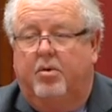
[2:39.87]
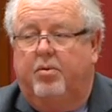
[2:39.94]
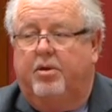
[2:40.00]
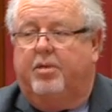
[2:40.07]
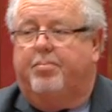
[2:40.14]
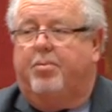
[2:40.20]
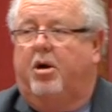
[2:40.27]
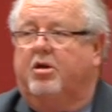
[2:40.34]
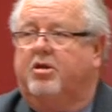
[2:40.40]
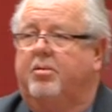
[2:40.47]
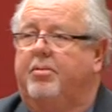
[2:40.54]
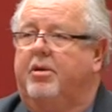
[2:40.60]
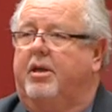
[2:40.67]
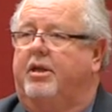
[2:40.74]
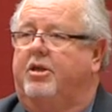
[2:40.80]
with
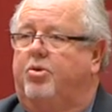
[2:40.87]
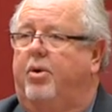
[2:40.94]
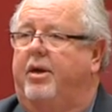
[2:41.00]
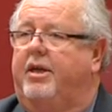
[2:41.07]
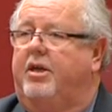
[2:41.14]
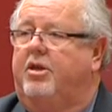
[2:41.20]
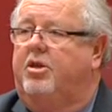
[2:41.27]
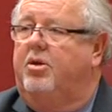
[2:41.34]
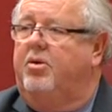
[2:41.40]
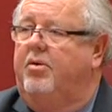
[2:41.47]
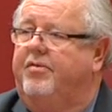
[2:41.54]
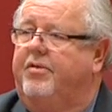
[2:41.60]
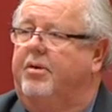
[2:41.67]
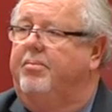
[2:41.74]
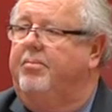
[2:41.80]
approximately 22
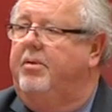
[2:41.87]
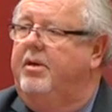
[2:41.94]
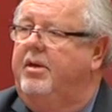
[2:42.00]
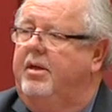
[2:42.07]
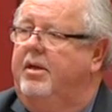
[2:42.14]
of them